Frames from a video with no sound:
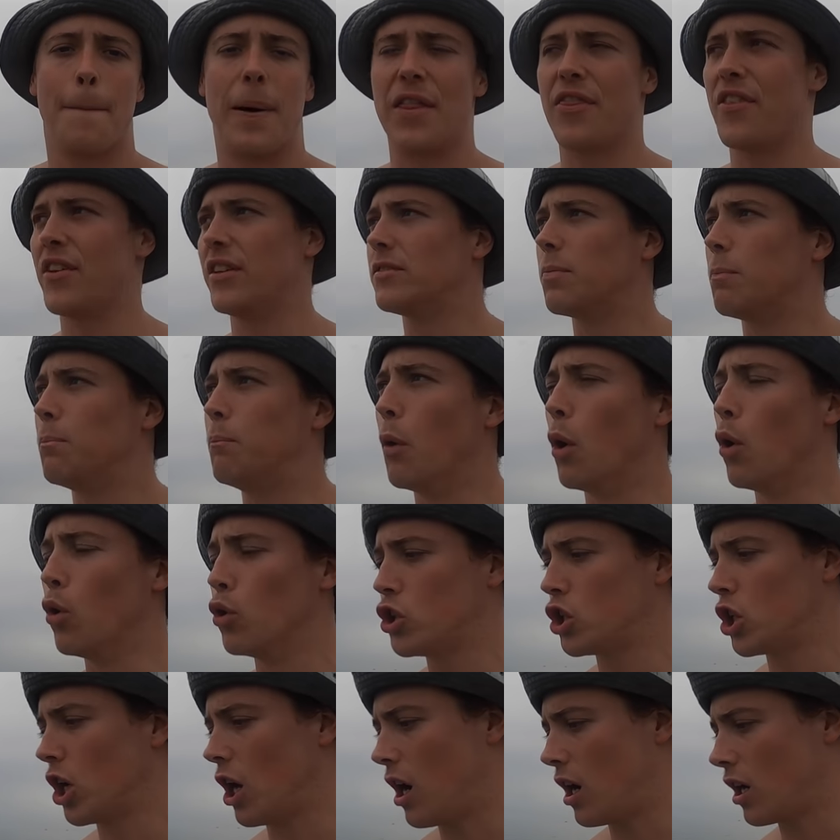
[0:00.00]
but this
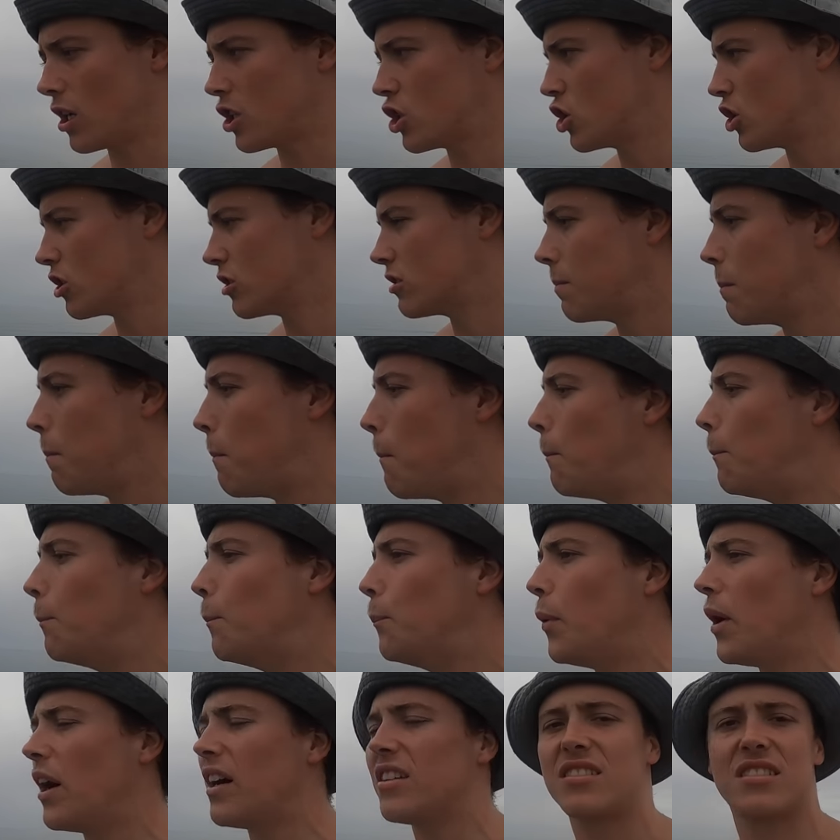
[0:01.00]
bull shark just
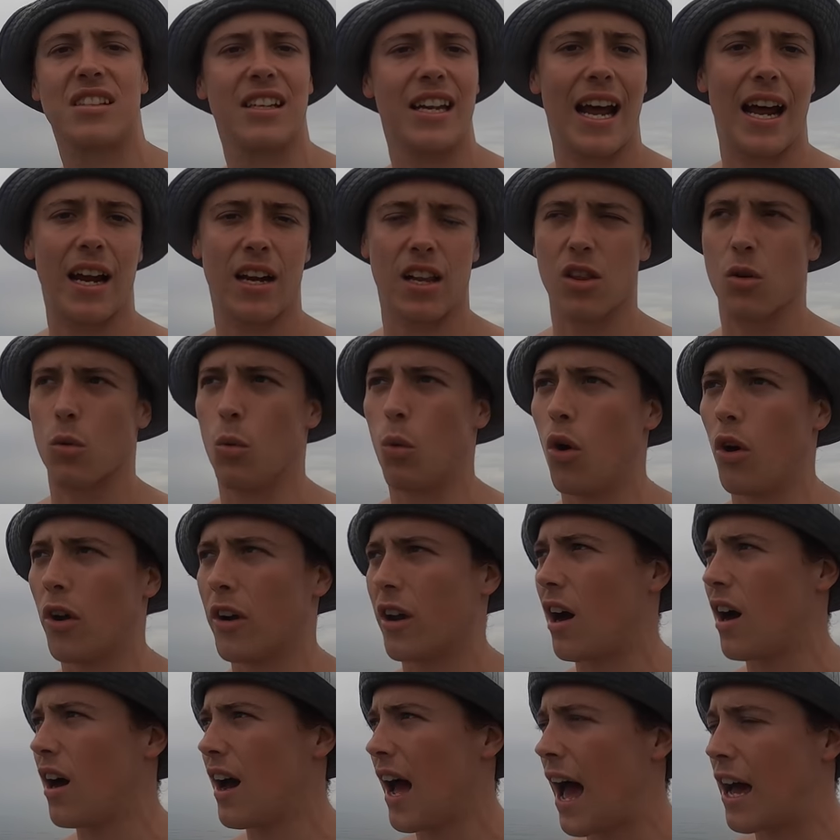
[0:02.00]
busted out of the
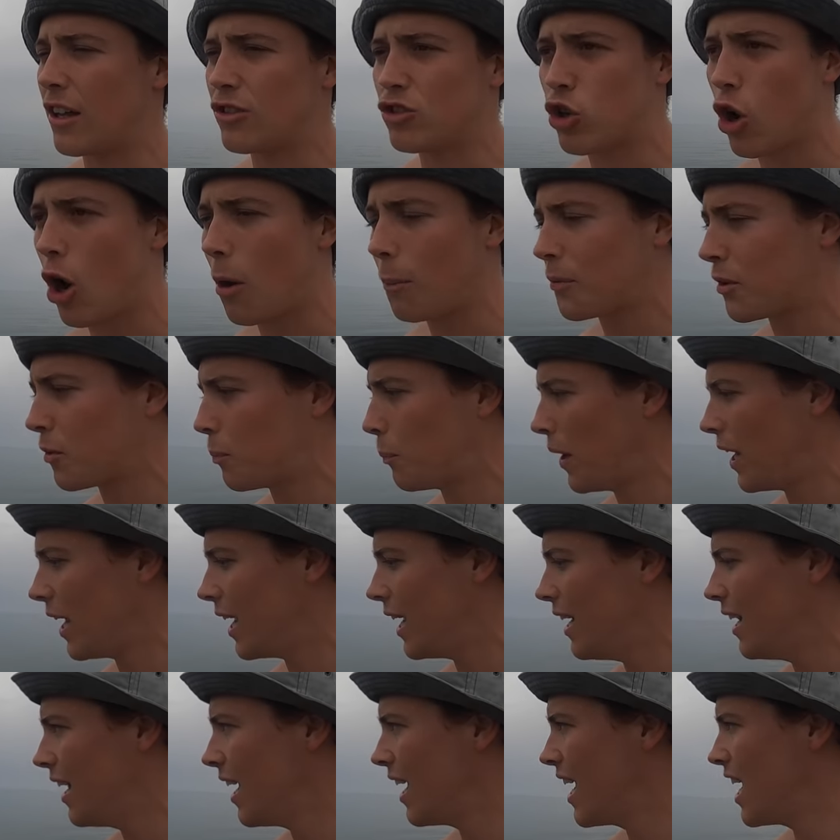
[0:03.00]
water at top
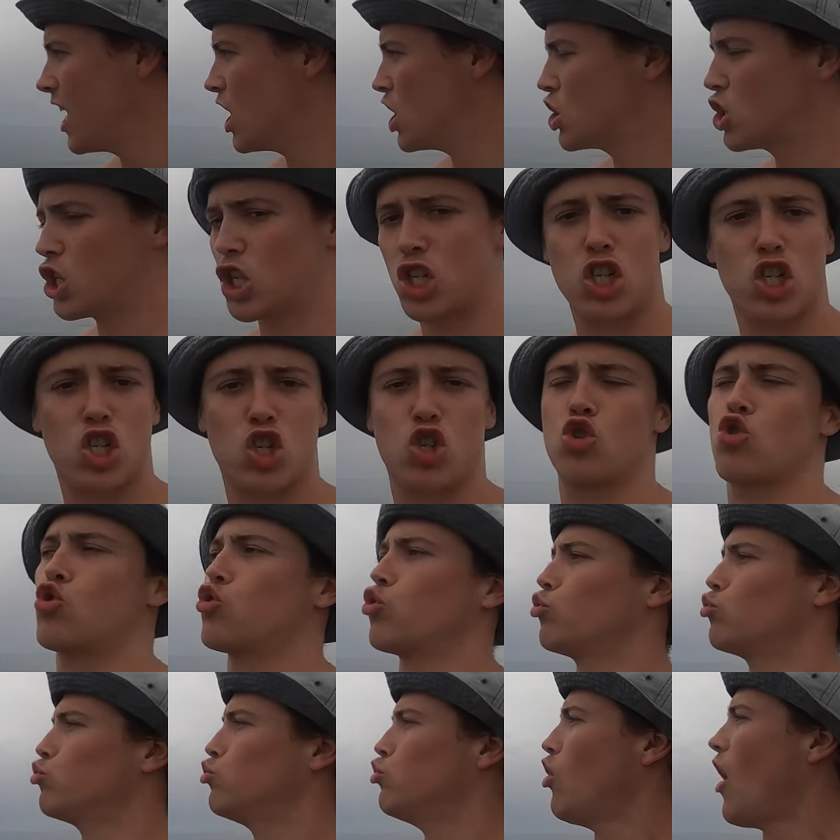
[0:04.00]
speed, just
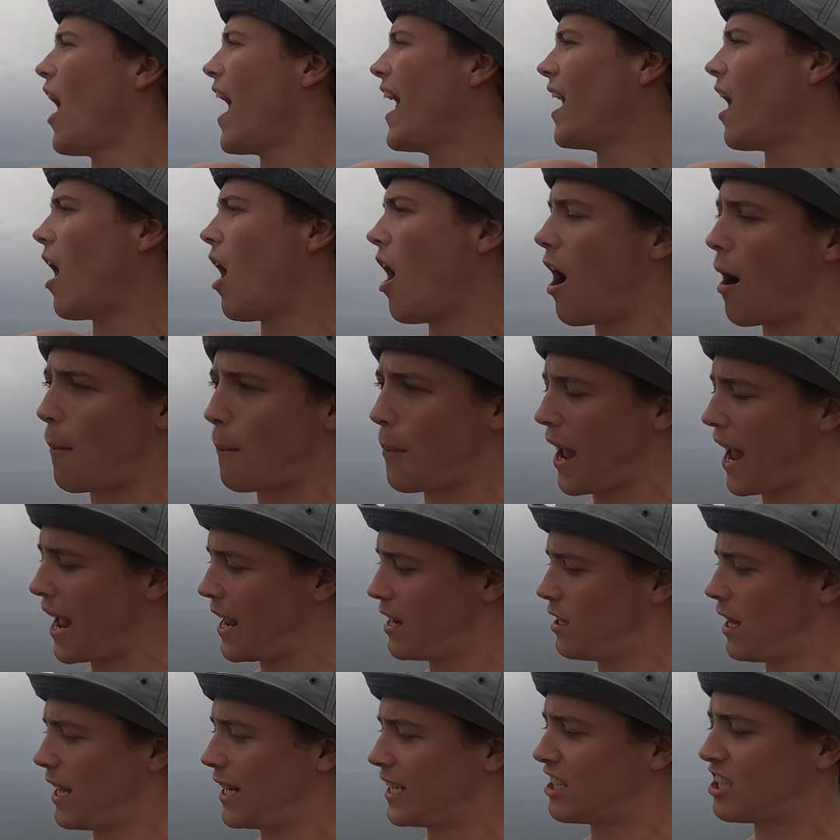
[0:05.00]
straight up
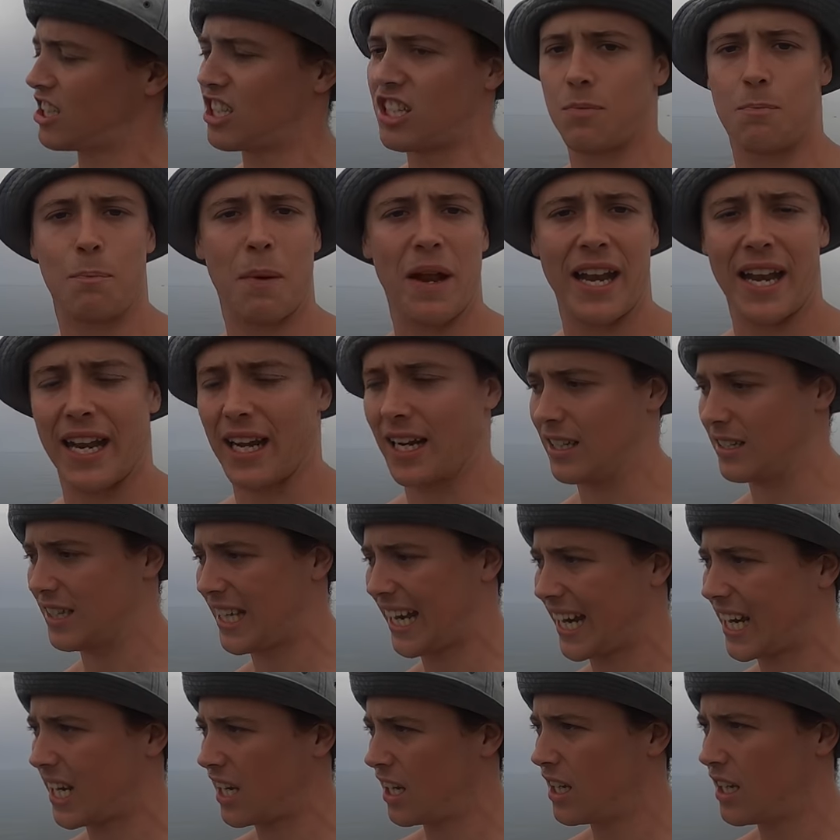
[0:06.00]
and like spinning,
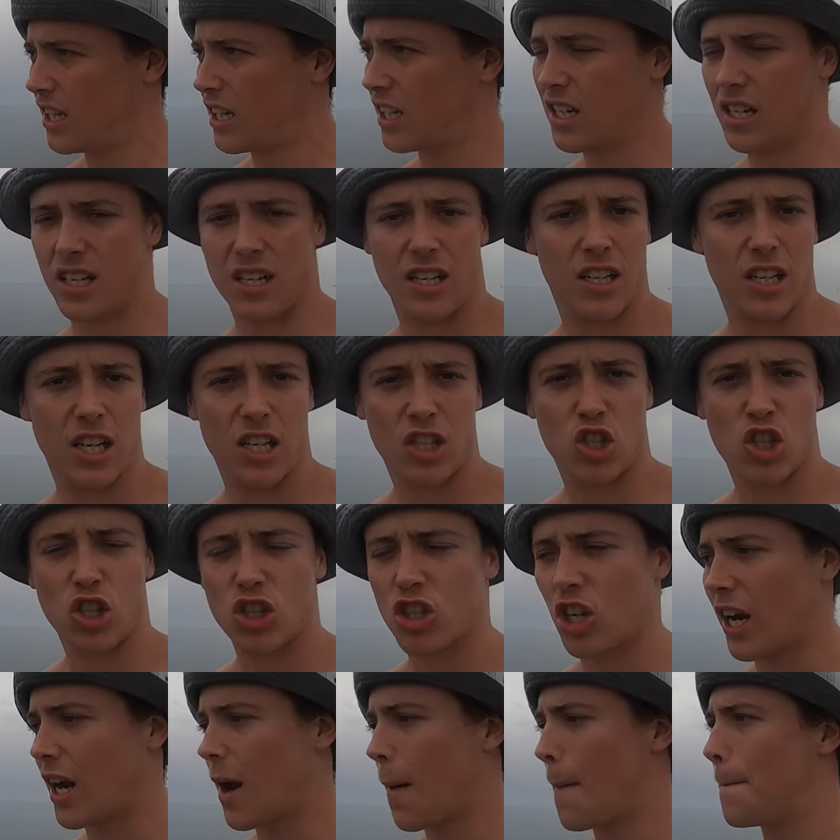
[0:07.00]
like
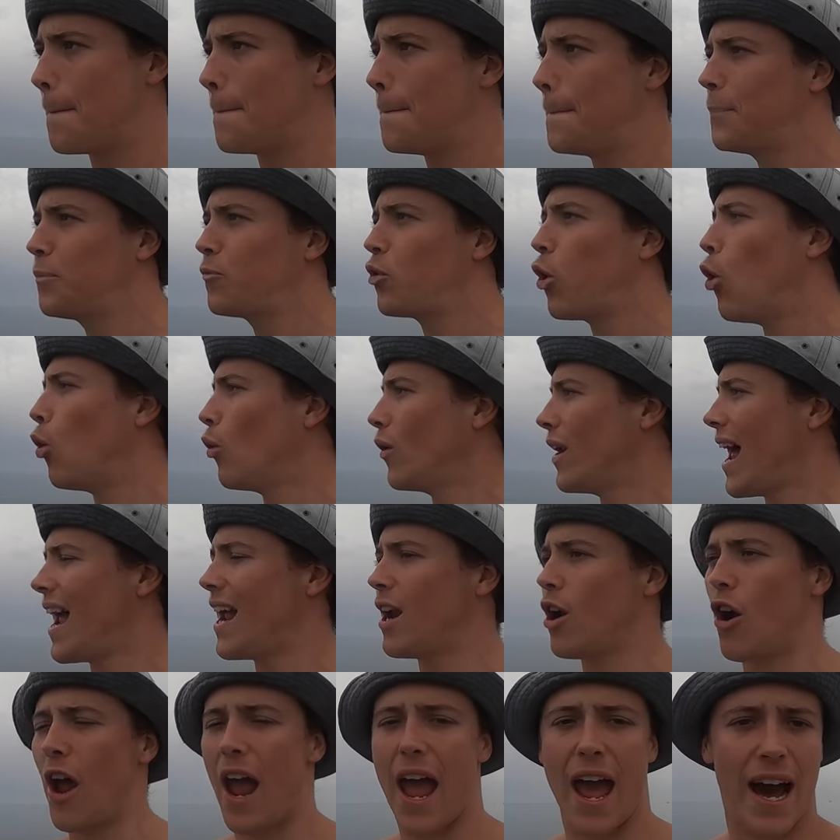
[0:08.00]
just like a
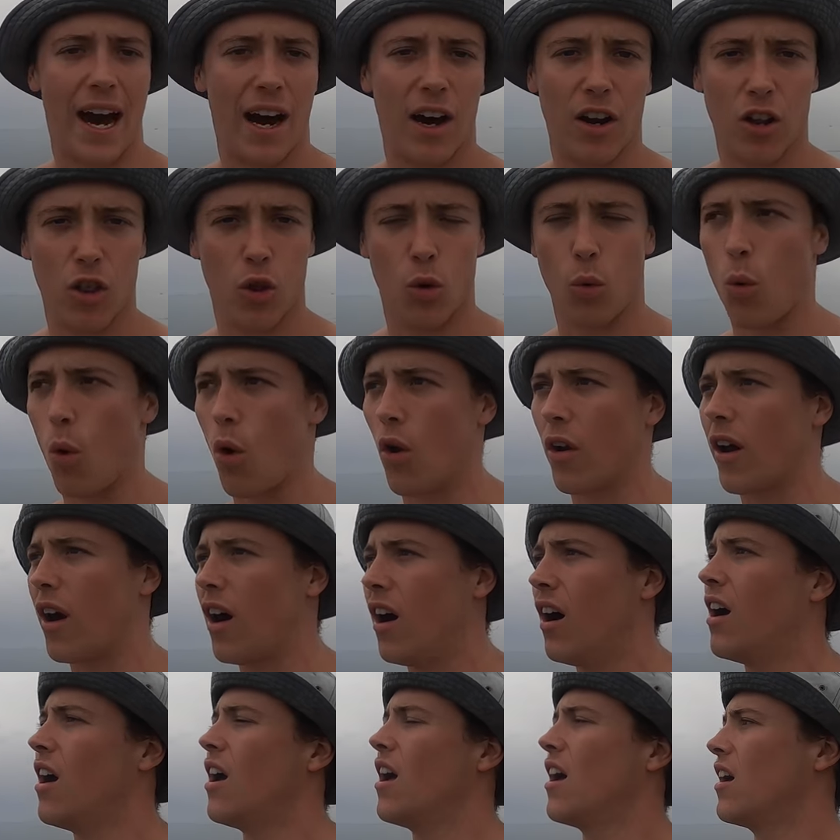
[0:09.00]
tornado out of the
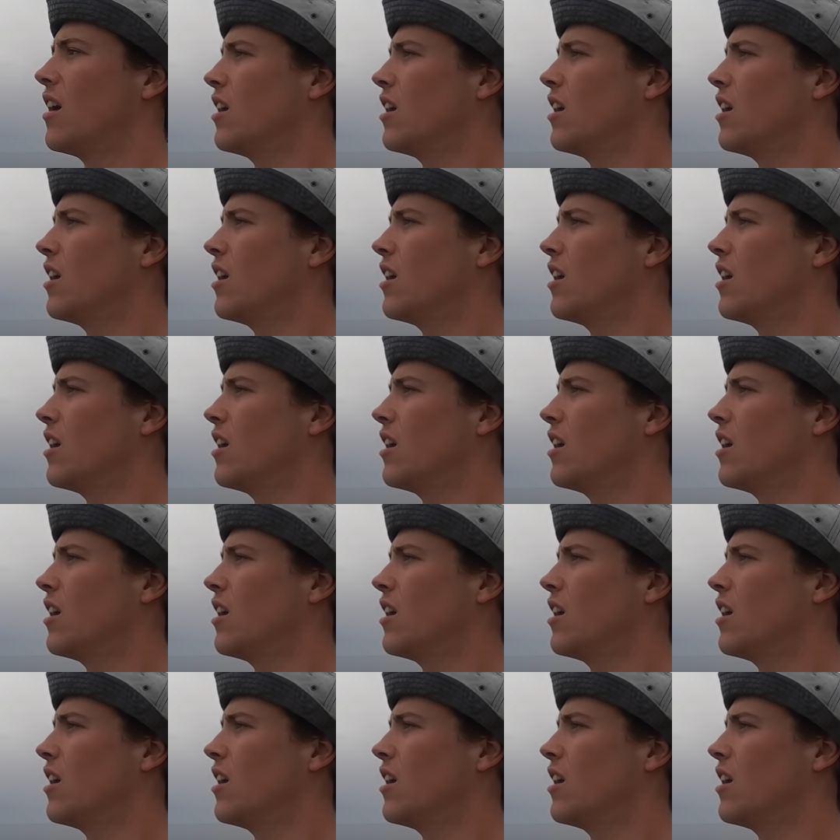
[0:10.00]
water